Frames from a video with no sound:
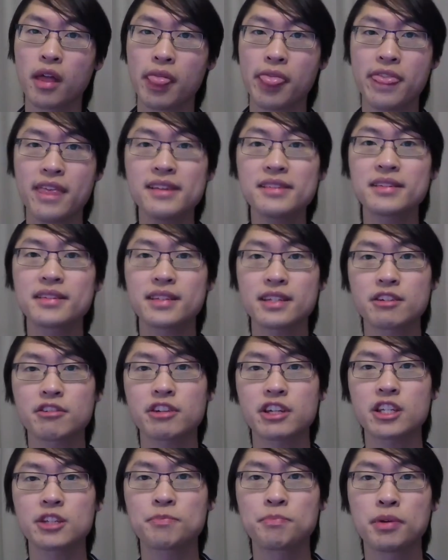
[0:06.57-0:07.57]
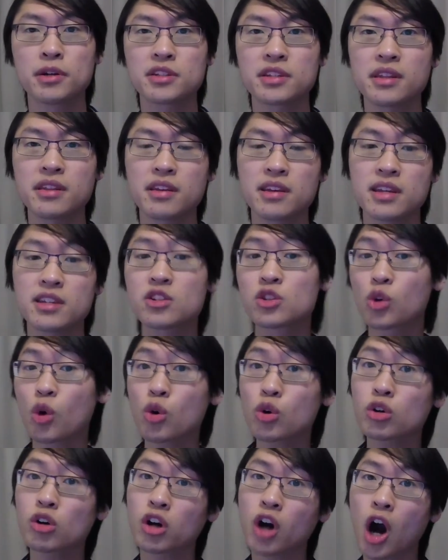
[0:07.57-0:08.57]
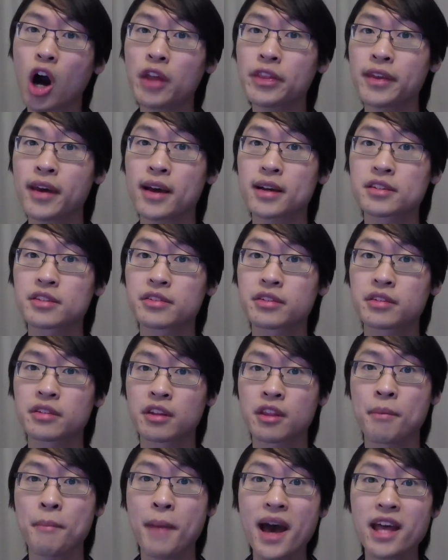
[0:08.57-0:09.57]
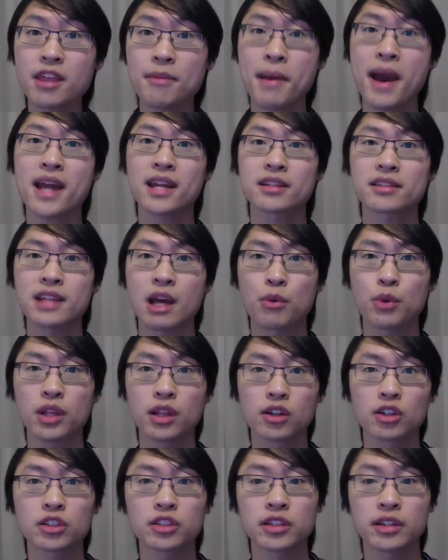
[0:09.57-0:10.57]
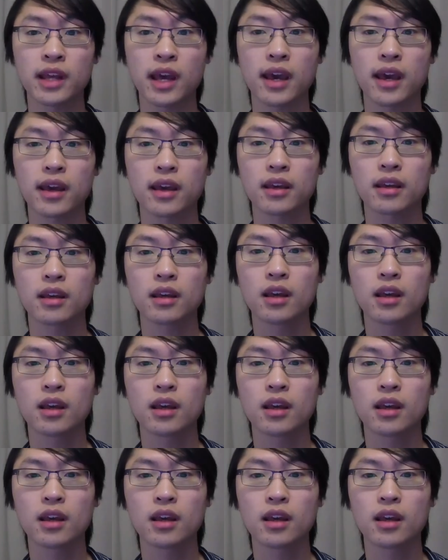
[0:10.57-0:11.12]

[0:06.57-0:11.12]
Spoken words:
this series puts into historical context the mathematics that we learned today.